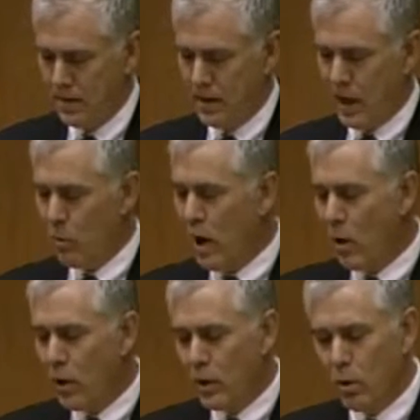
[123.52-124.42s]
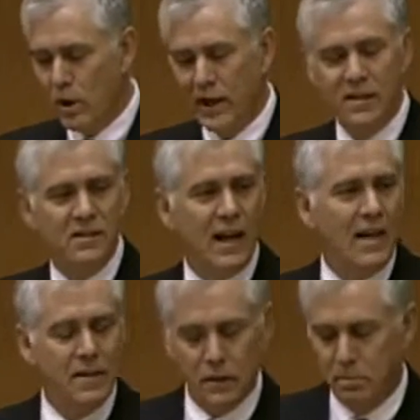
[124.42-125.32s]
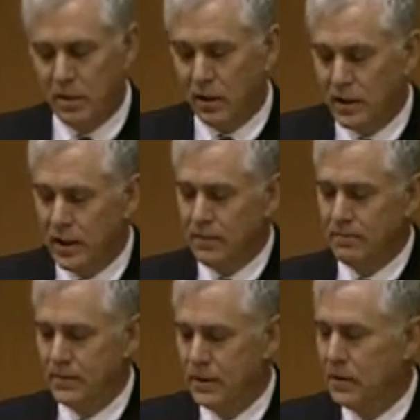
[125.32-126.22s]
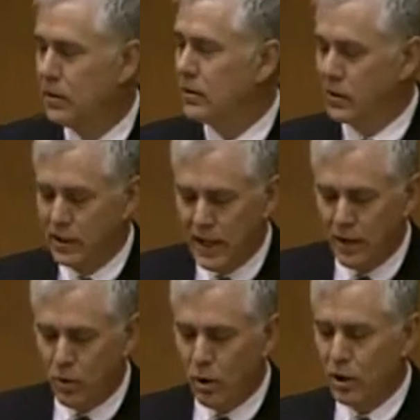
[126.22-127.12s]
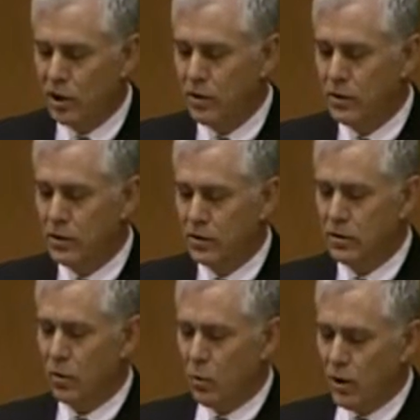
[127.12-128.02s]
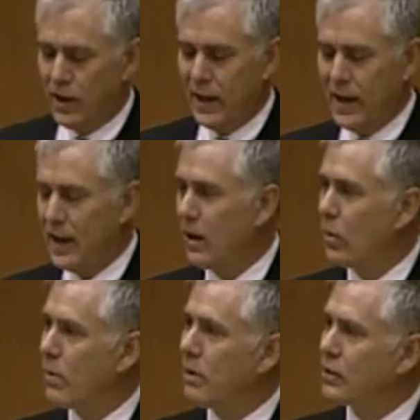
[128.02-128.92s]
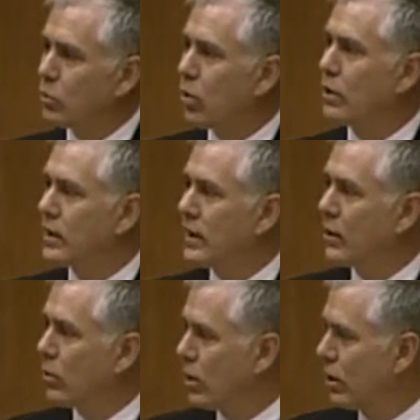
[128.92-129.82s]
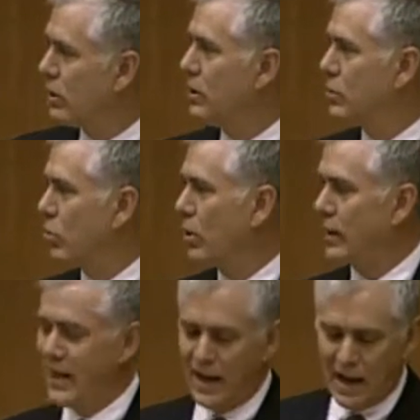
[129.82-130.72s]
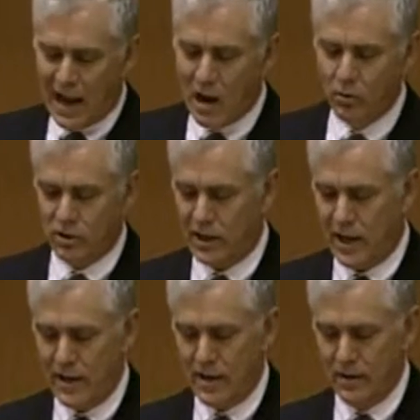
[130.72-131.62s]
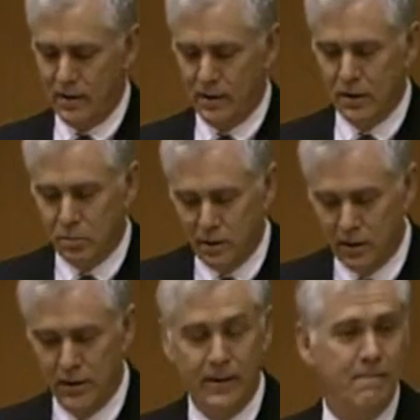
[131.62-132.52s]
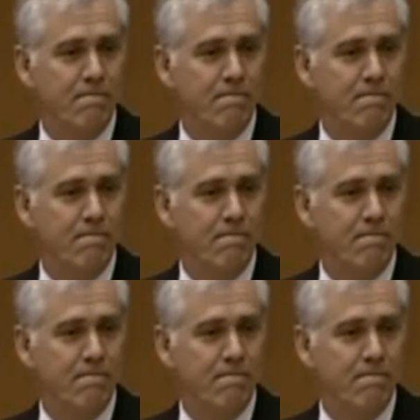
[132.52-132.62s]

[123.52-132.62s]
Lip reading: And while we work inside this building to get Oregonians working, we must work to get Oregonians working outside this building.